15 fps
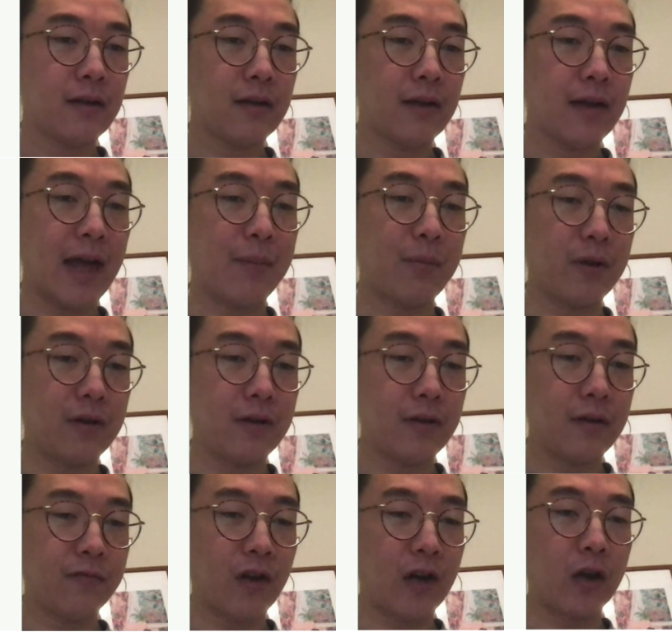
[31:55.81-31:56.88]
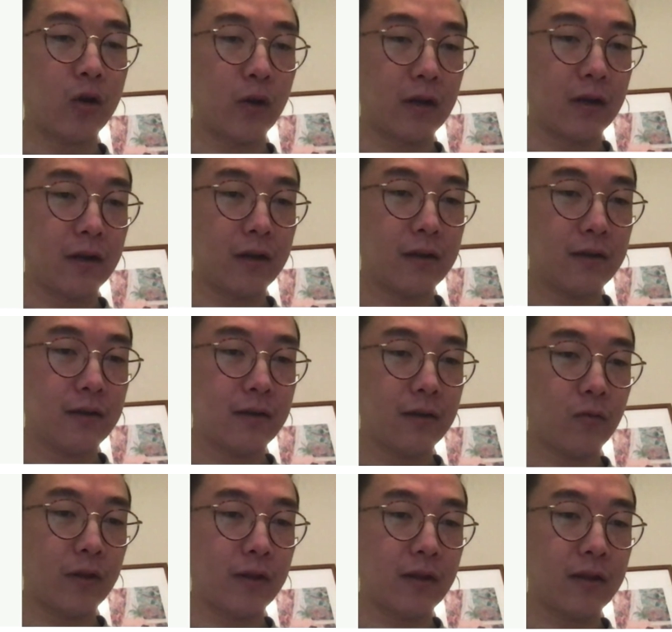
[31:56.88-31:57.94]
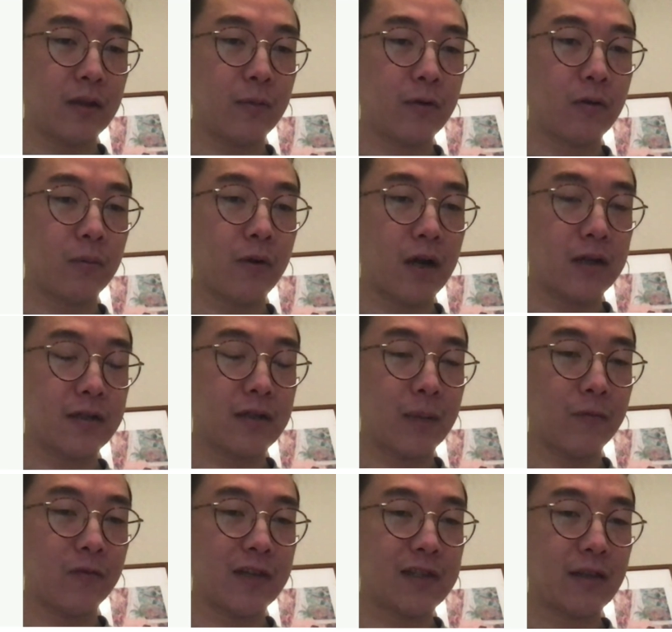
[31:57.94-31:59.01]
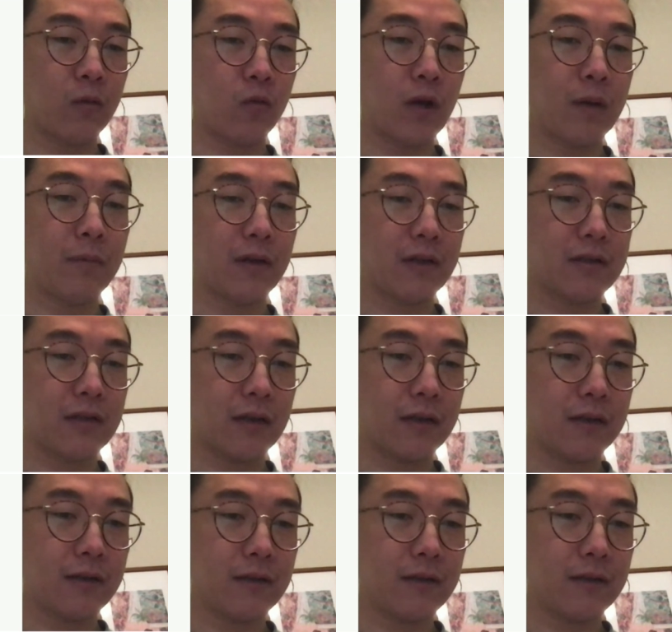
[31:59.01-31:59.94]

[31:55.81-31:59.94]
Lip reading: happen very quickly with a typical pause time of less than 1 millisecond.